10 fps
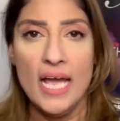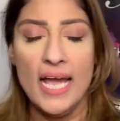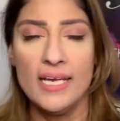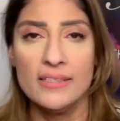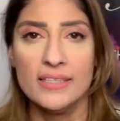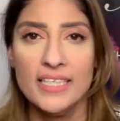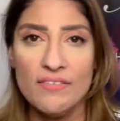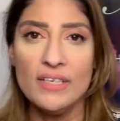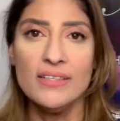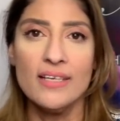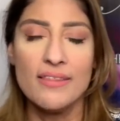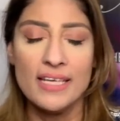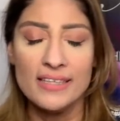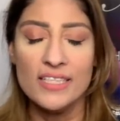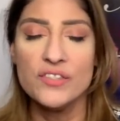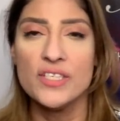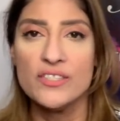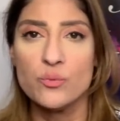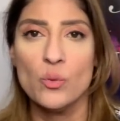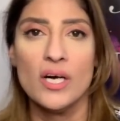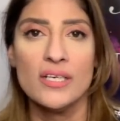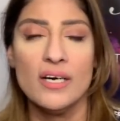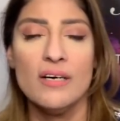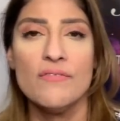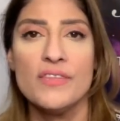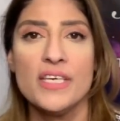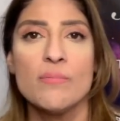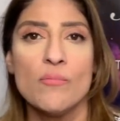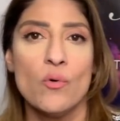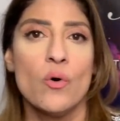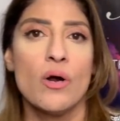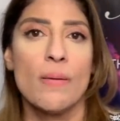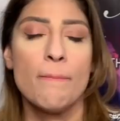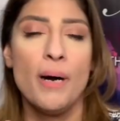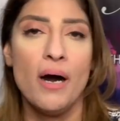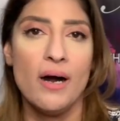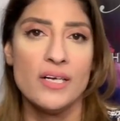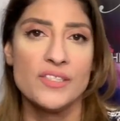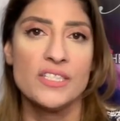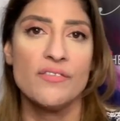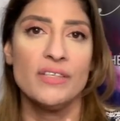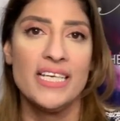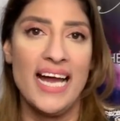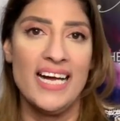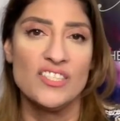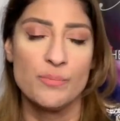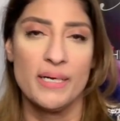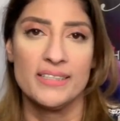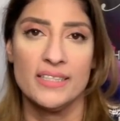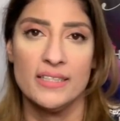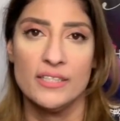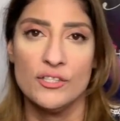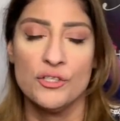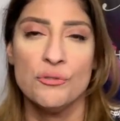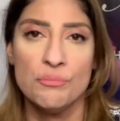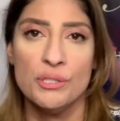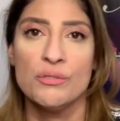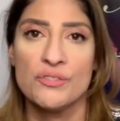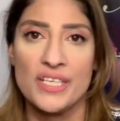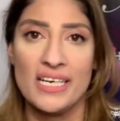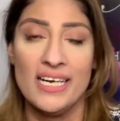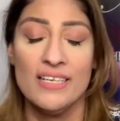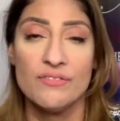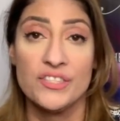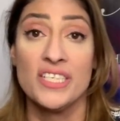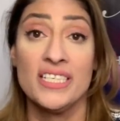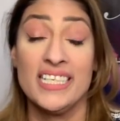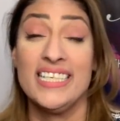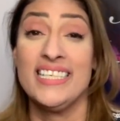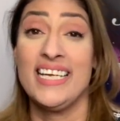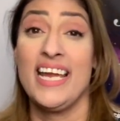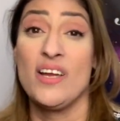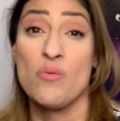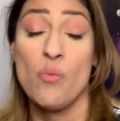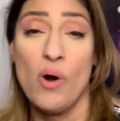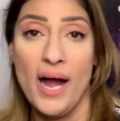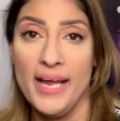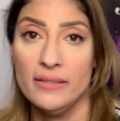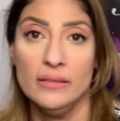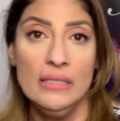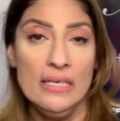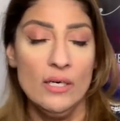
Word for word: And given that this is one of the more positively aspected new moons that I have seen in a while,